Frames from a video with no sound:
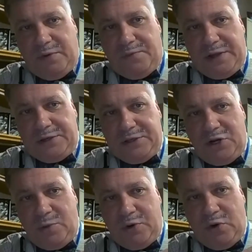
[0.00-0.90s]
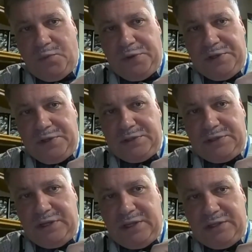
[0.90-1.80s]
of reflection here, but hopefully you can
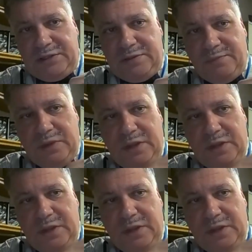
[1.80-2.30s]
see this.